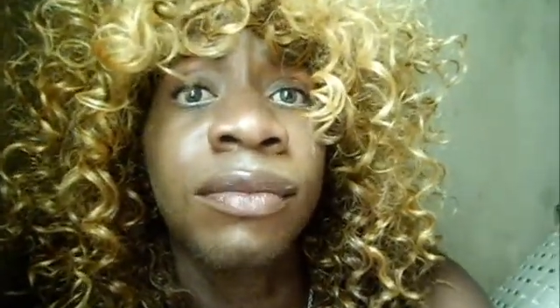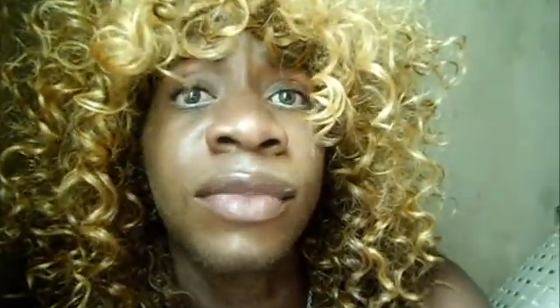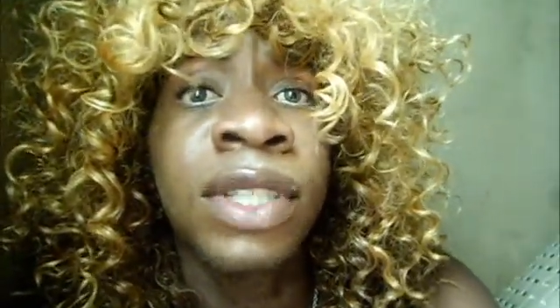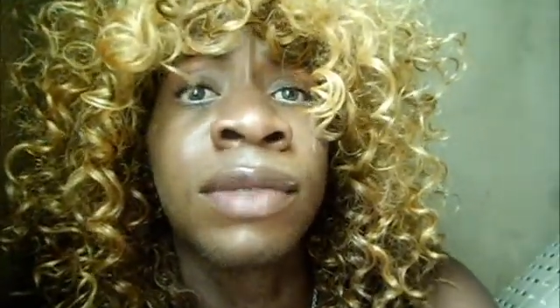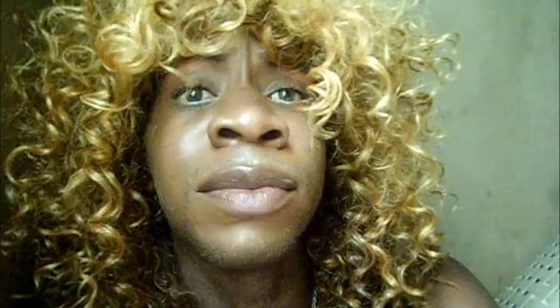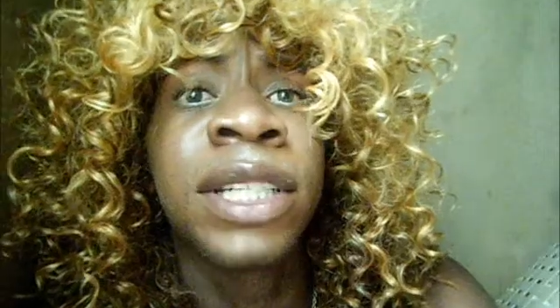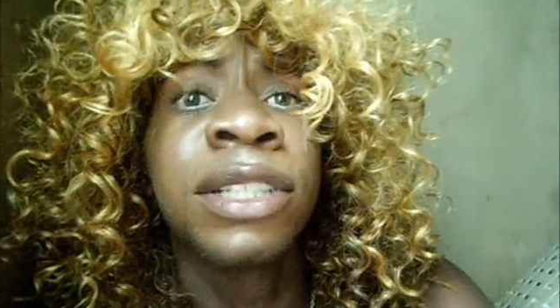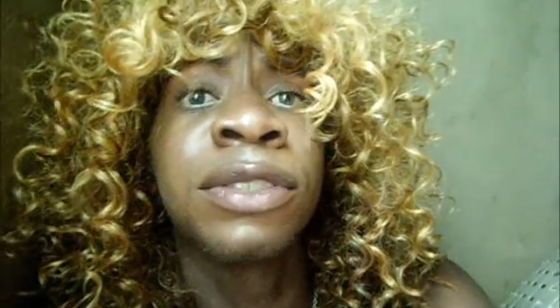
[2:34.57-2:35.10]

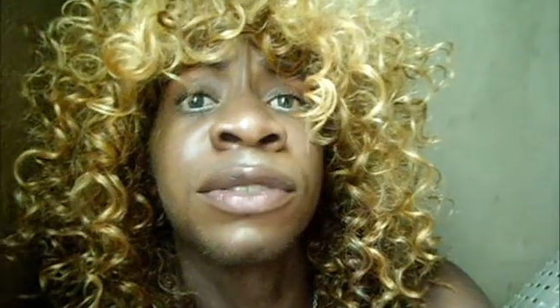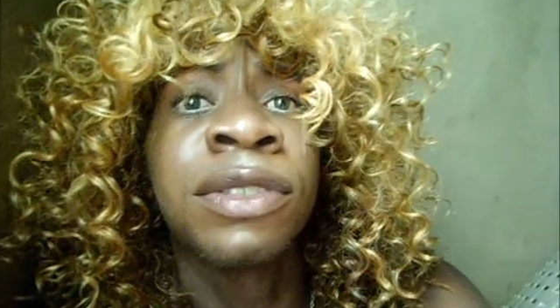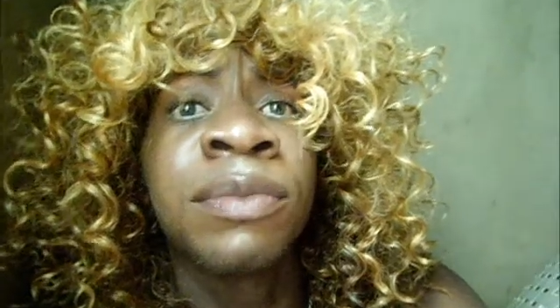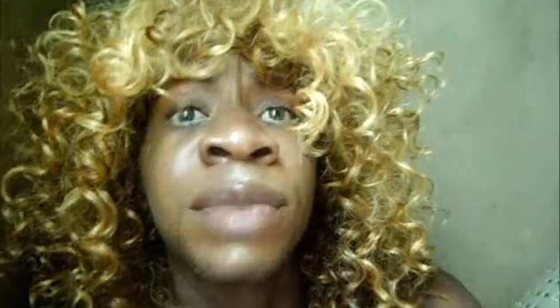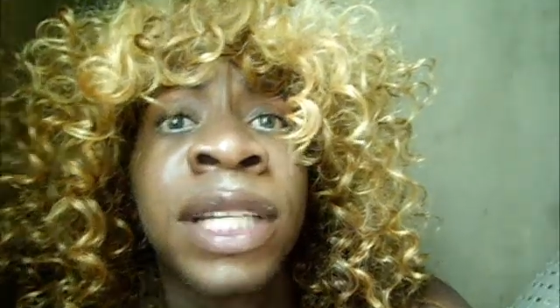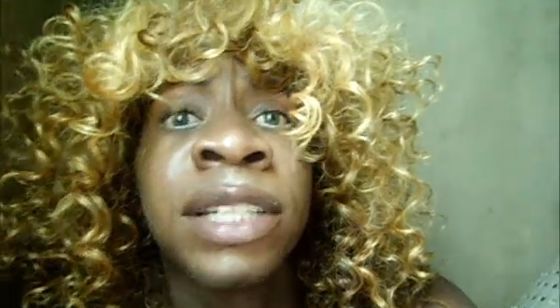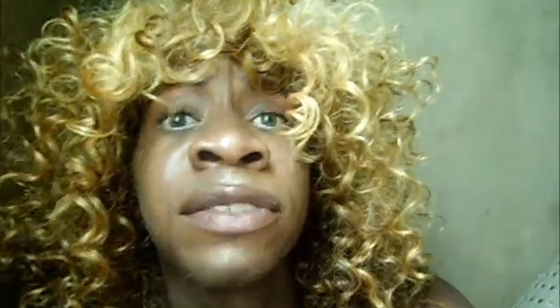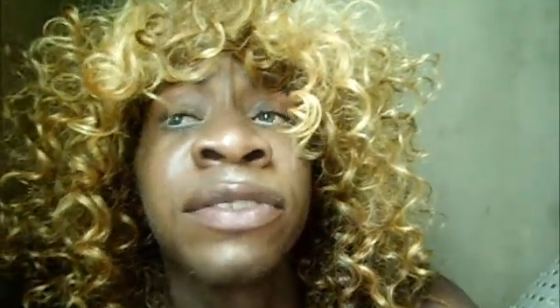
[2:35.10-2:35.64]
And make sure,
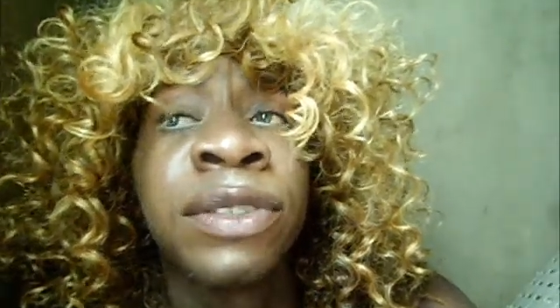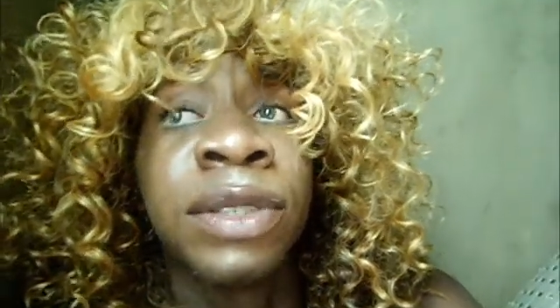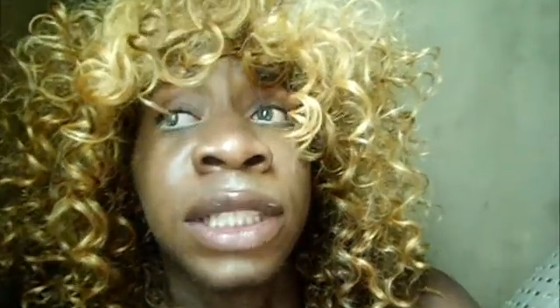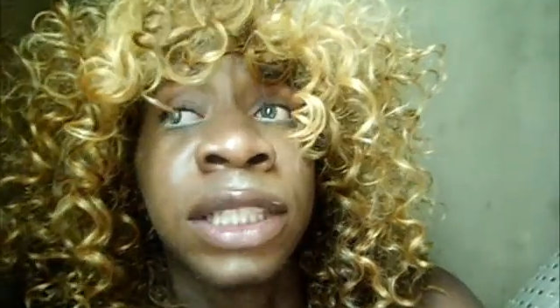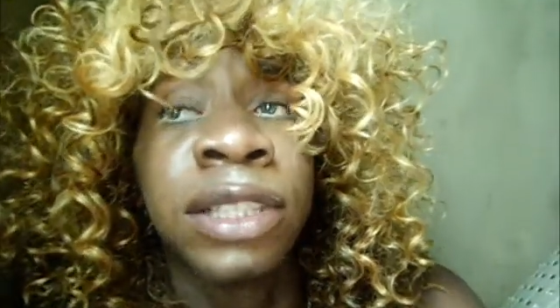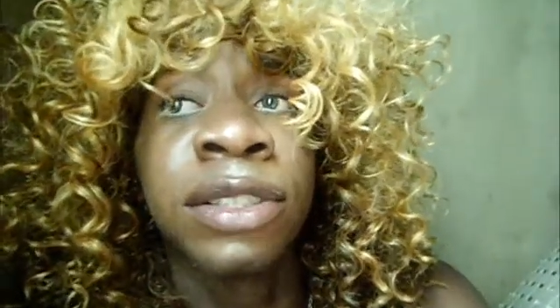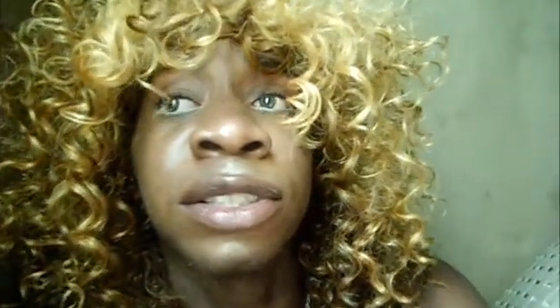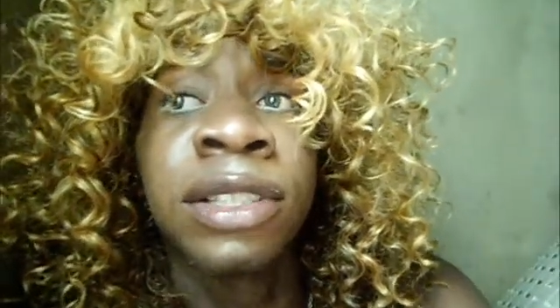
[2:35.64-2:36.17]
man, if you get
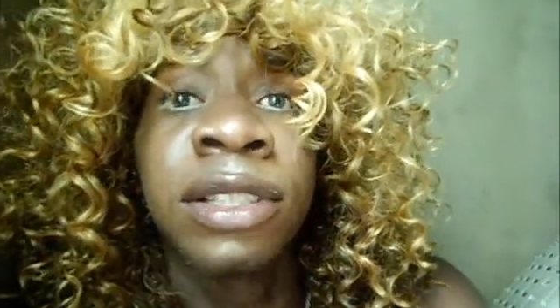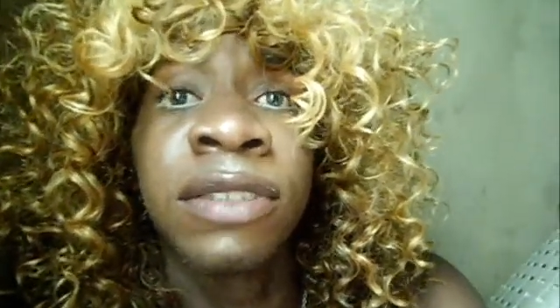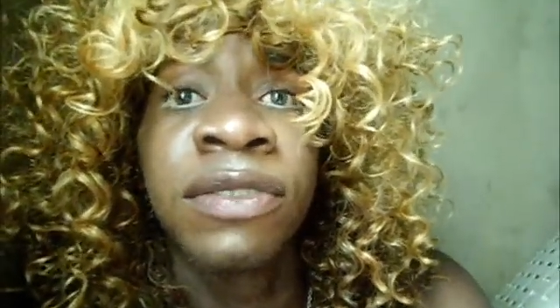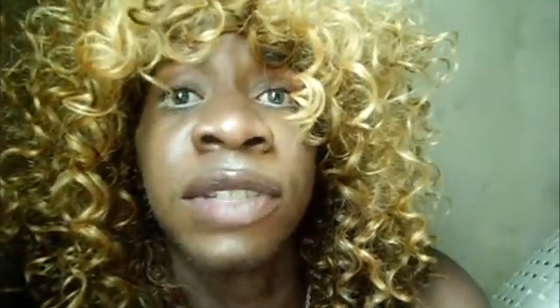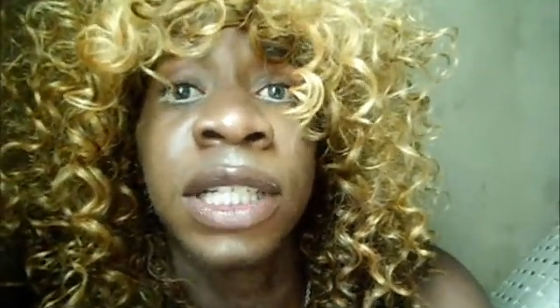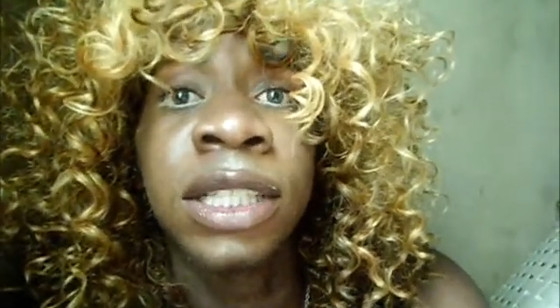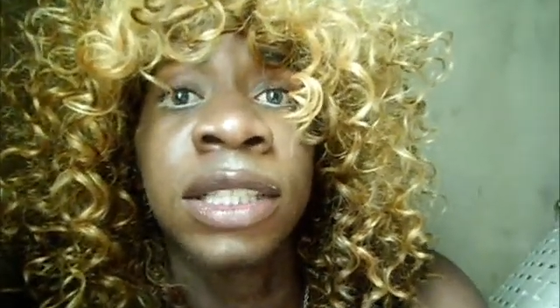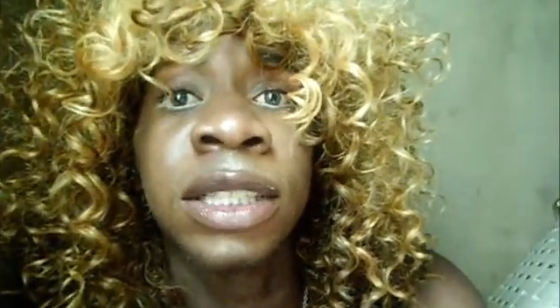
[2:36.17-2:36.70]
your stuff
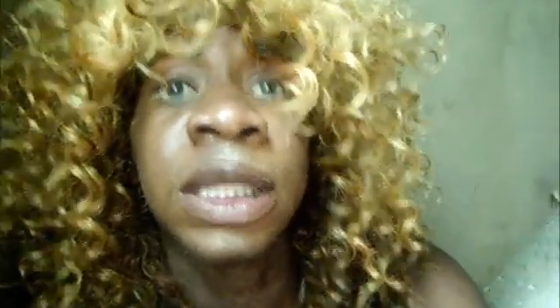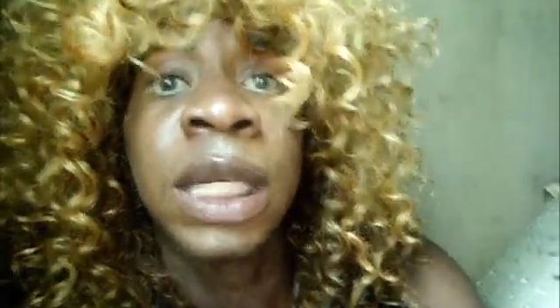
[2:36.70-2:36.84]
done,